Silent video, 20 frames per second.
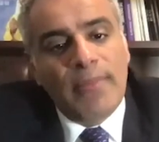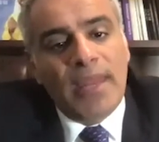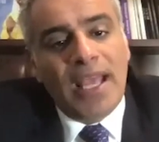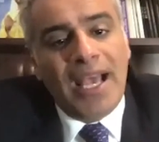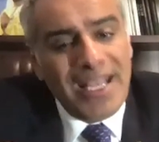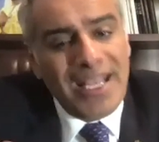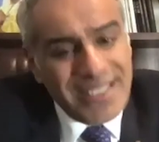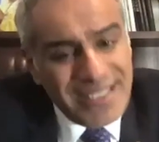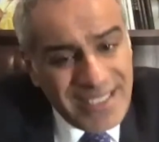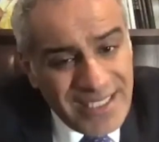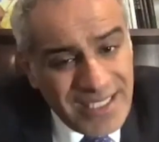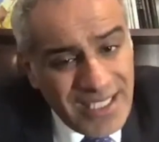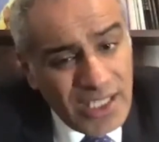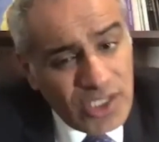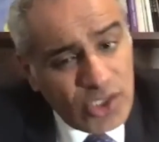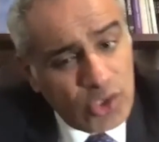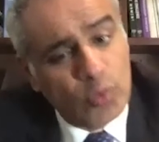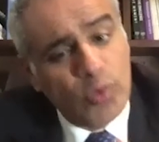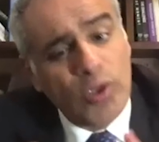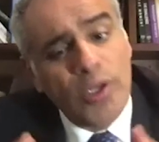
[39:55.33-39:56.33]
As
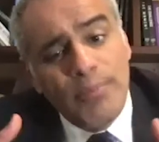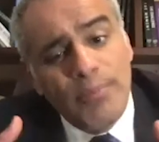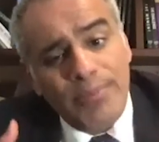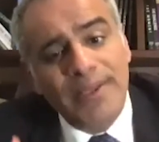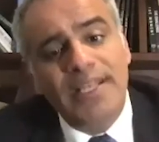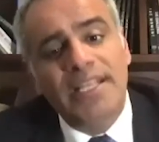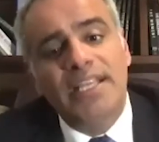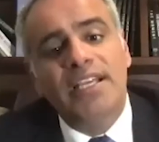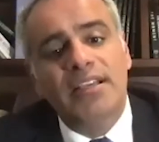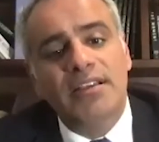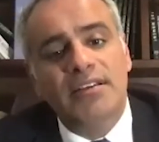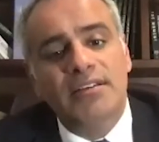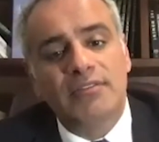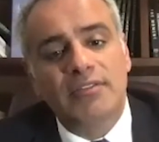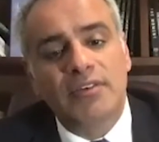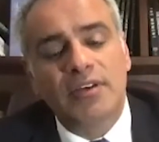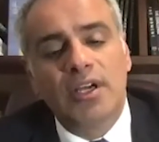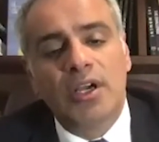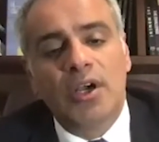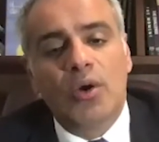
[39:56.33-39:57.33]
such, we believe
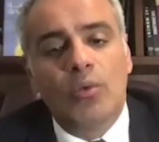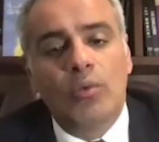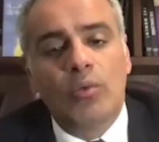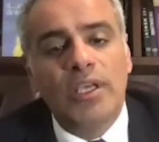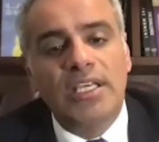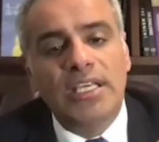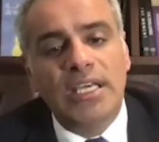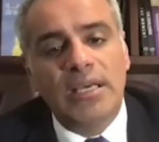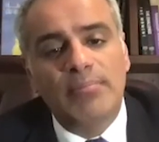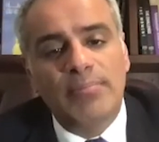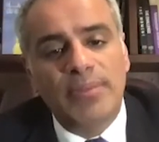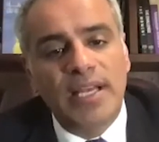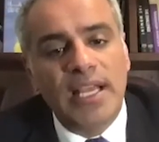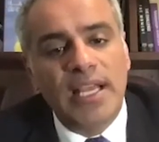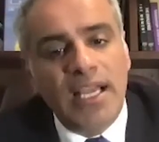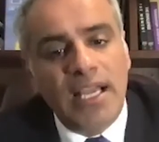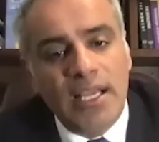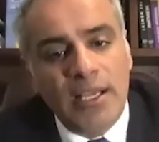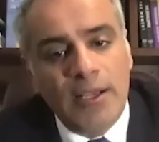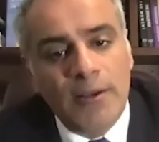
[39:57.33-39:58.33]
we can
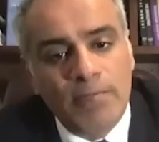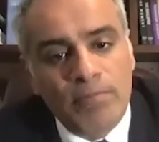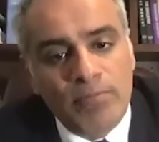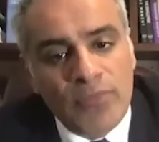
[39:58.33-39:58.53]
play